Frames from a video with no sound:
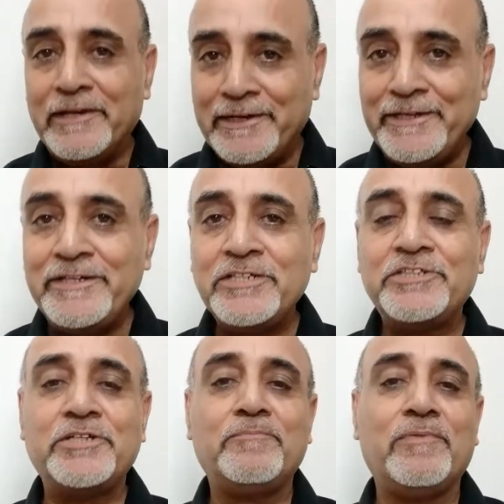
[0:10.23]

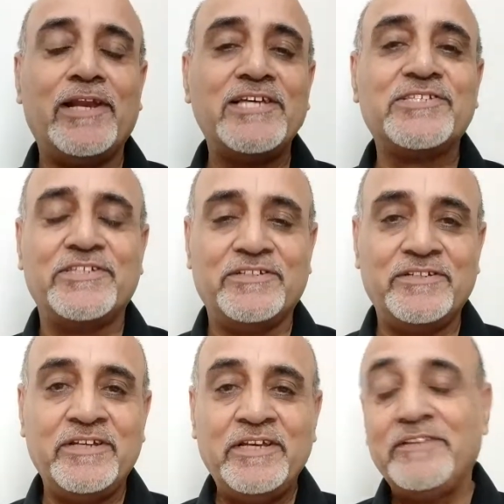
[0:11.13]
leadership
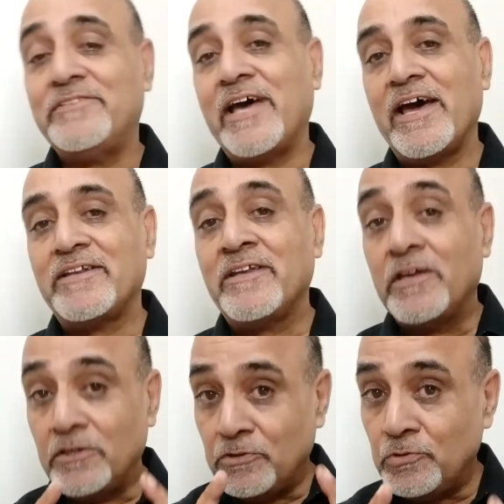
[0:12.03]
lesson that
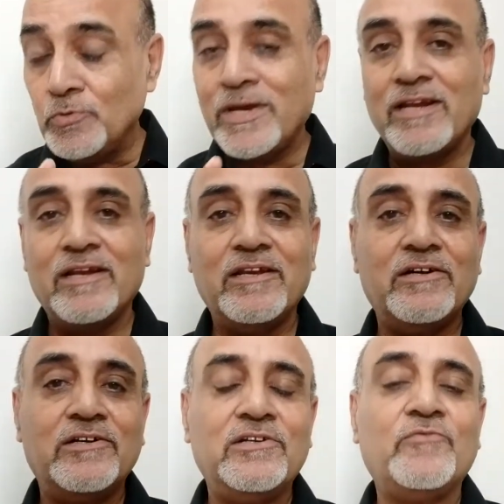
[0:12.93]
you can
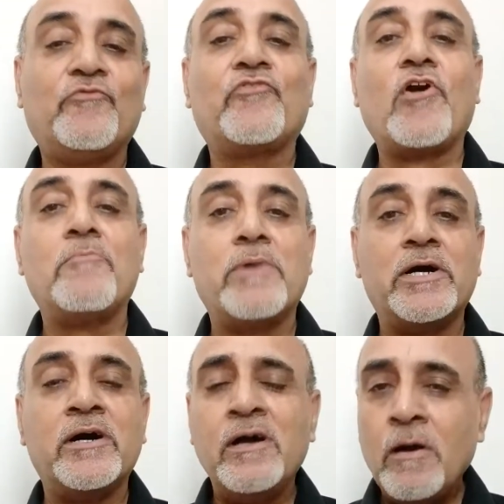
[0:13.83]
learn from
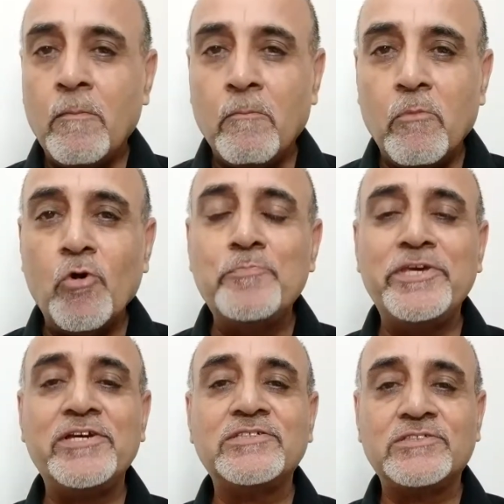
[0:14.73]
a
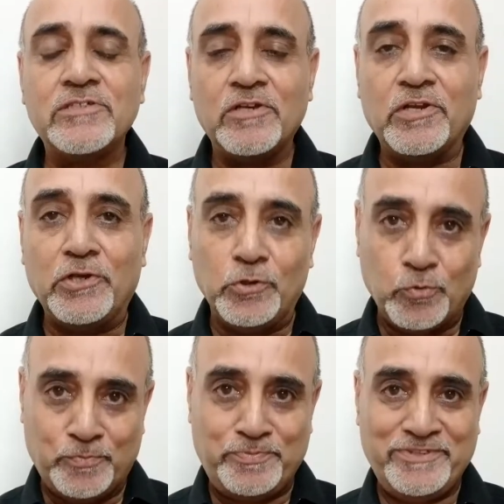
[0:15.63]
Mobius
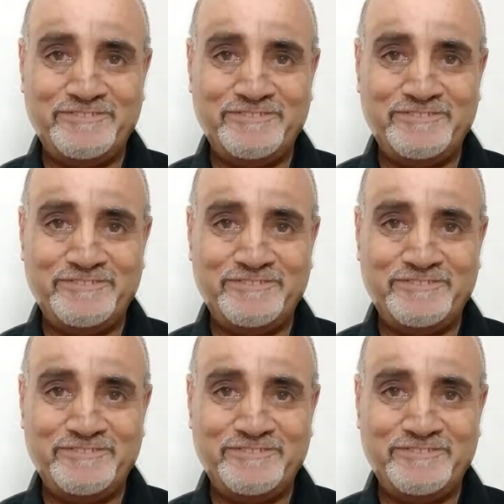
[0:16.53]
Loop.